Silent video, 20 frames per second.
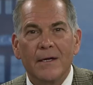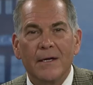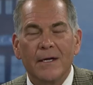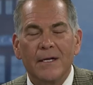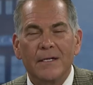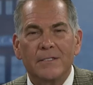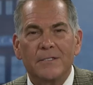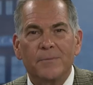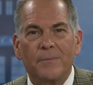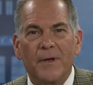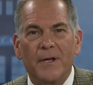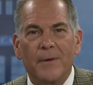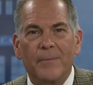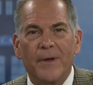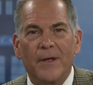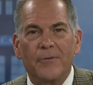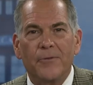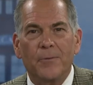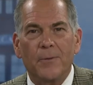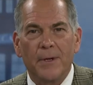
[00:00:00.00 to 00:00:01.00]
It's
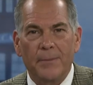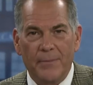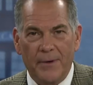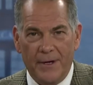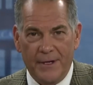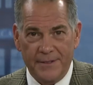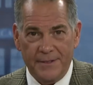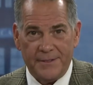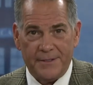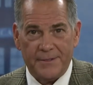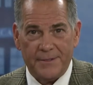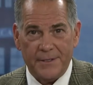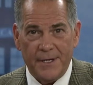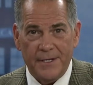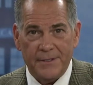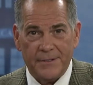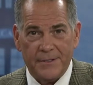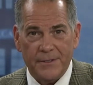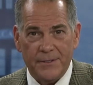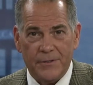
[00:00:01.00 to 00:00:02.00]
been about three months
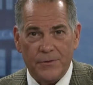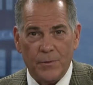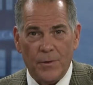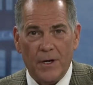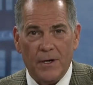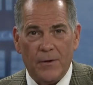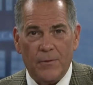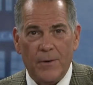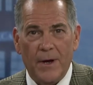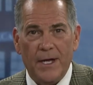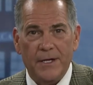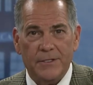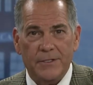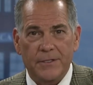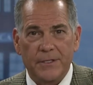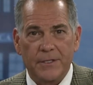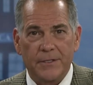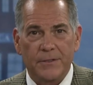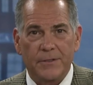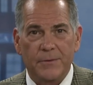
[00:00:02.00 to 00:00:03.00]
since a truck
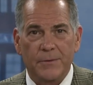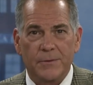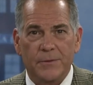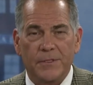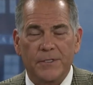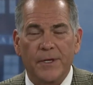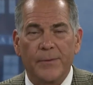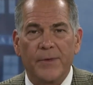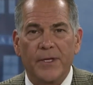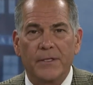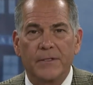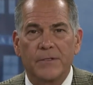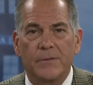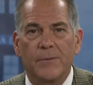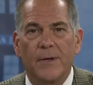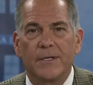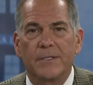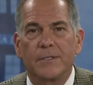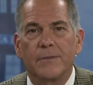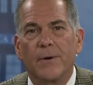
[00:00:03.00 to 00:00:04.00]
crashed into
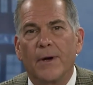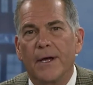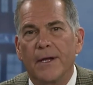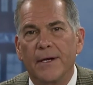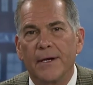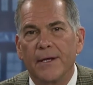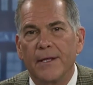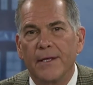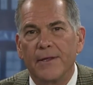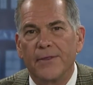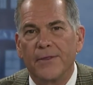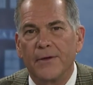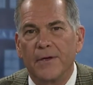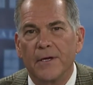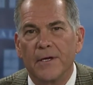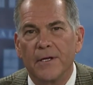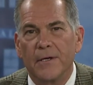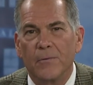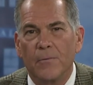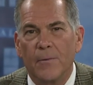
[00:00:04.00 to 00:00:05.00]
Simeon's restaurant in
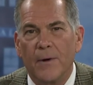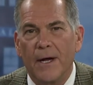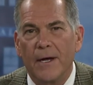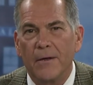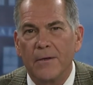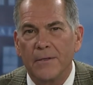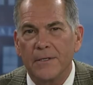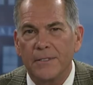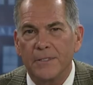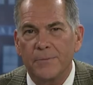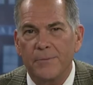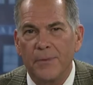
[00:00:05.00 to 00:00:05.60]
Ithaca, and while it's